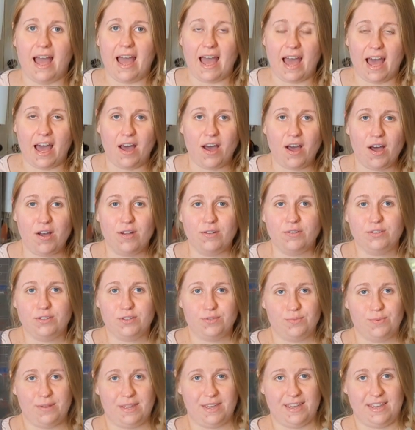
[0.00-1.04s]
how
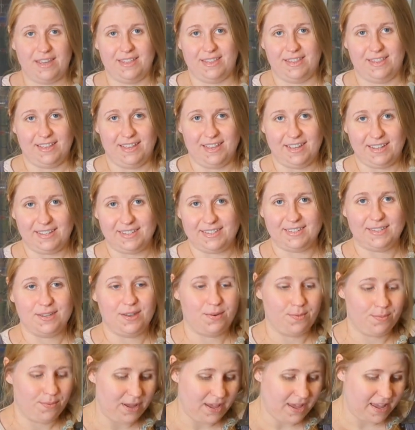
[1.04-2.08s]
do we eat this?
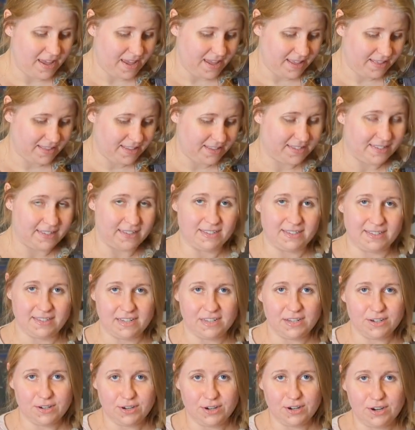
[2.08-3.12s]
we, this is
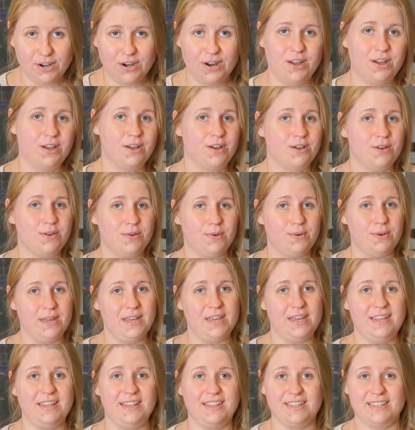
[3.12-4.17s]
dinner,
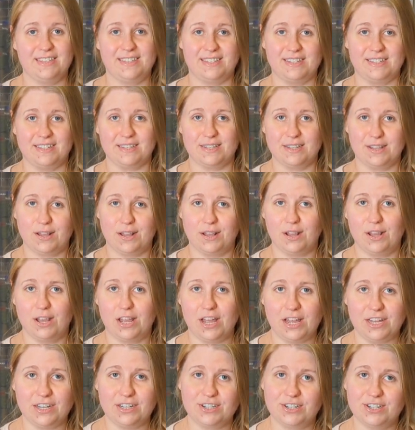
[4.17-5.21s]
we, this is
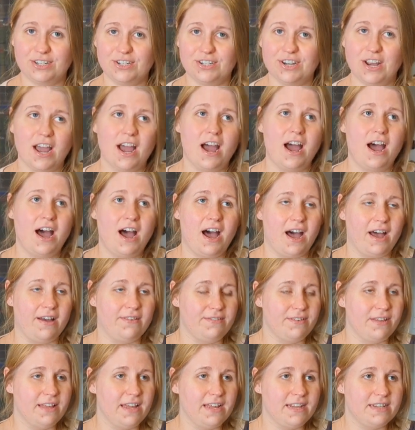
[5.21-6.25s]
lunch. I
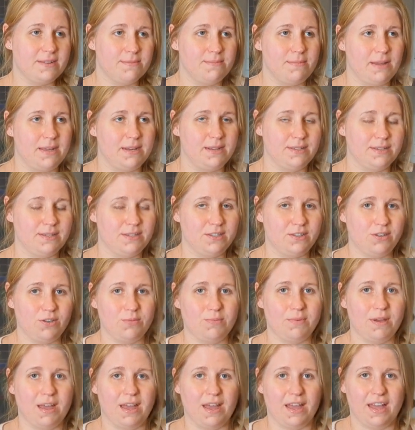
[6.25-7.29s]
feel like tomato soup
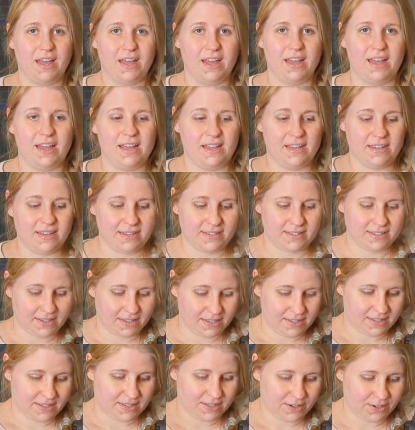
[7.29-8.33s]
is
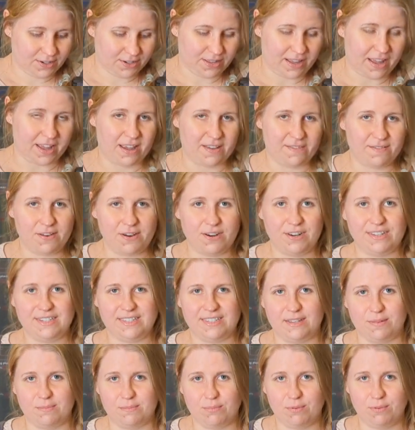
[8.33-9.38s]
considered like a very
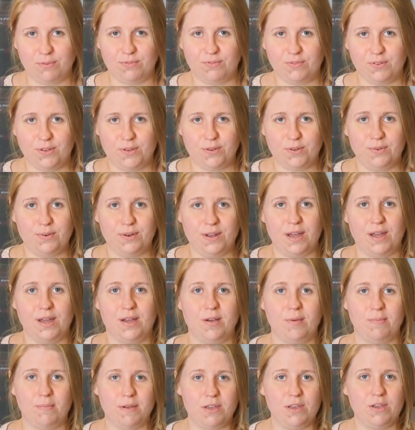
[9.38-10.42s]
simple food,
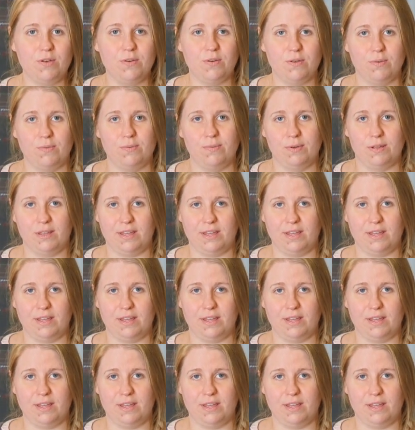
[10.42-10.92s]
but you could